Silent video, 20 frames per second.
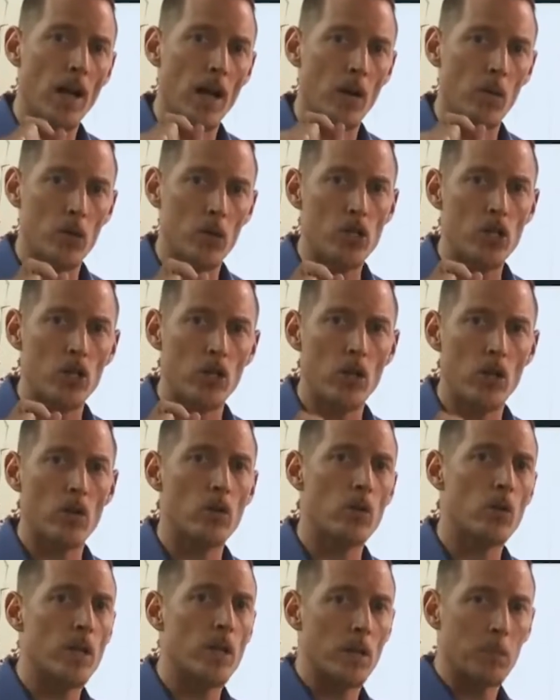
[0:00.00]
I want you to know
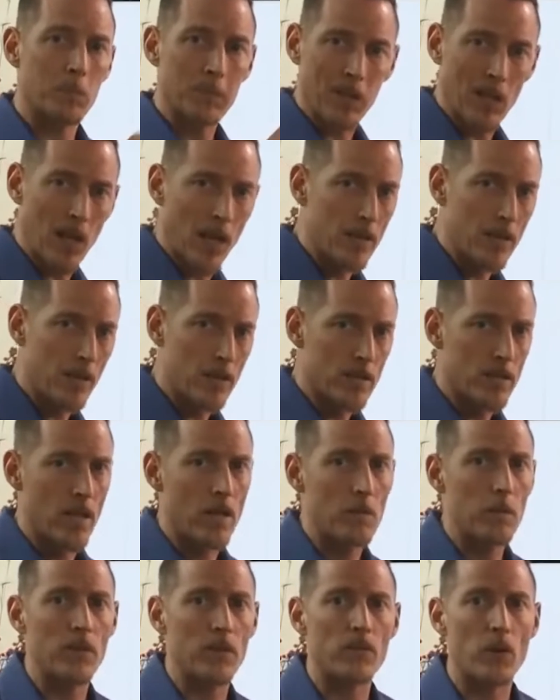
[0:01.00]
you can apply this
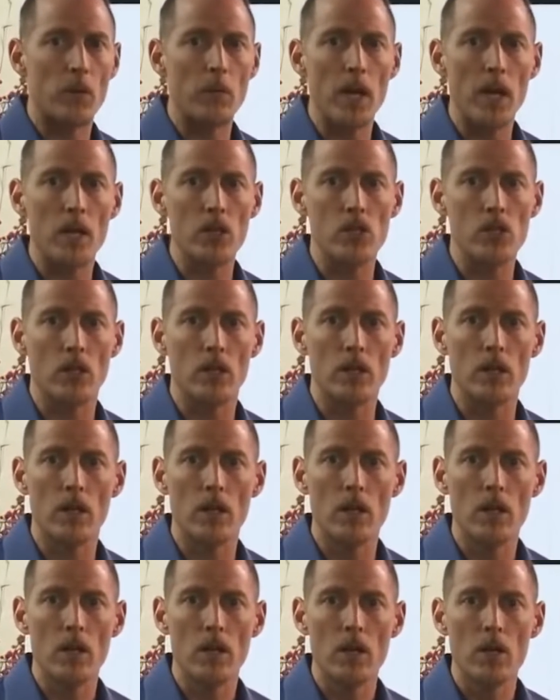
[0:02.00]
same
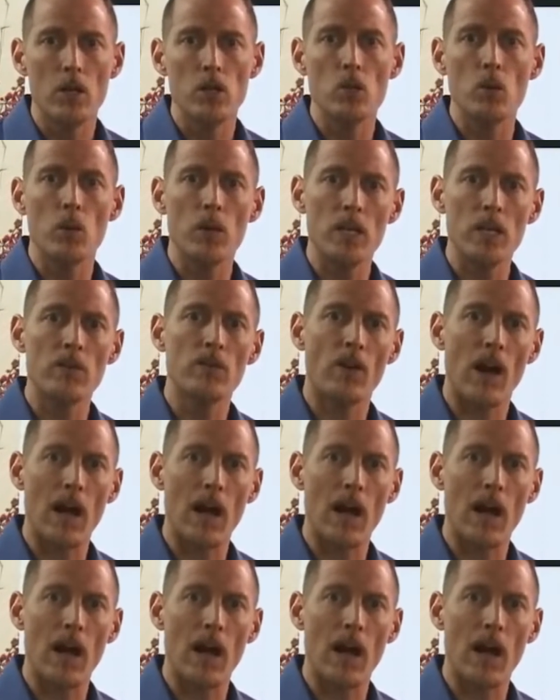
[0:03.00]
information to any